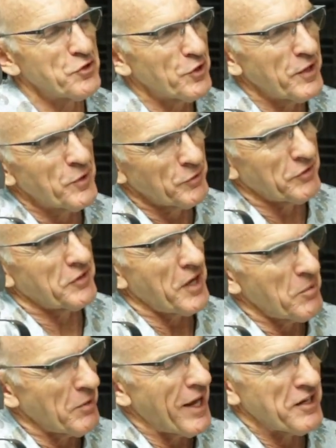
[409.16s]
sure there was a
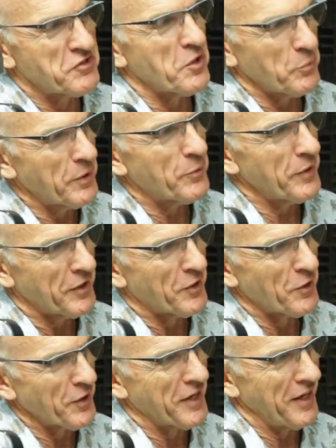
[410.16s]
time last year we were in a
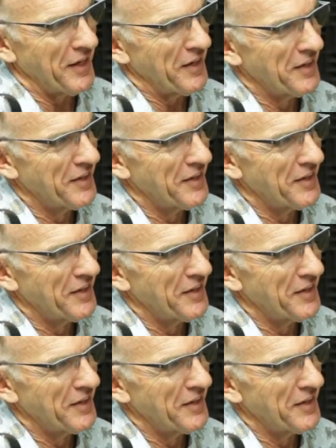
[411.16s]
hurricane.